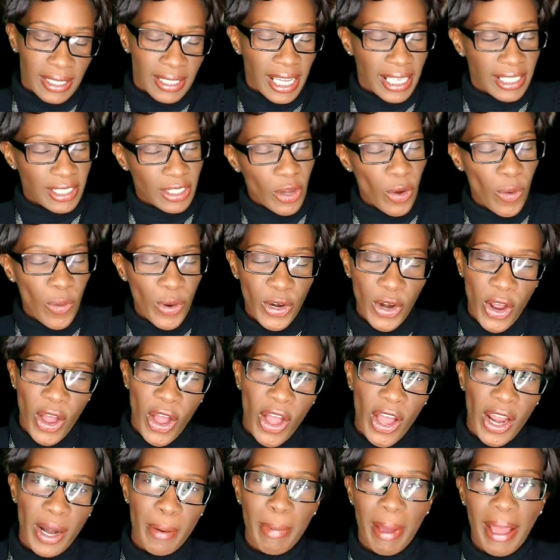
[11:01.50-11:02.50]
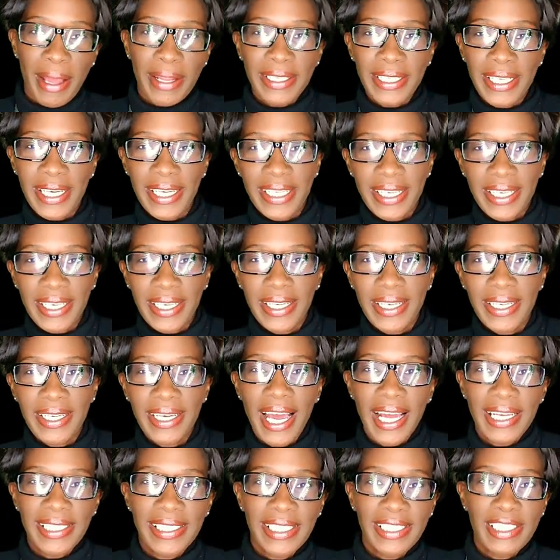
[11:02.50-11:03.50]
that's going on about
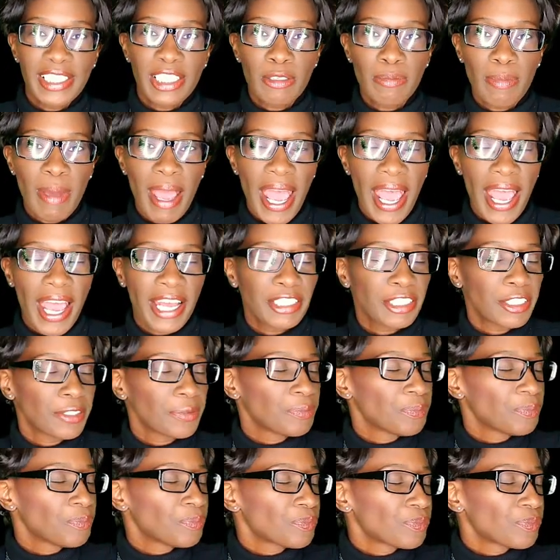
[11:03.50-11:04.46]
Nikki, I didn't smash.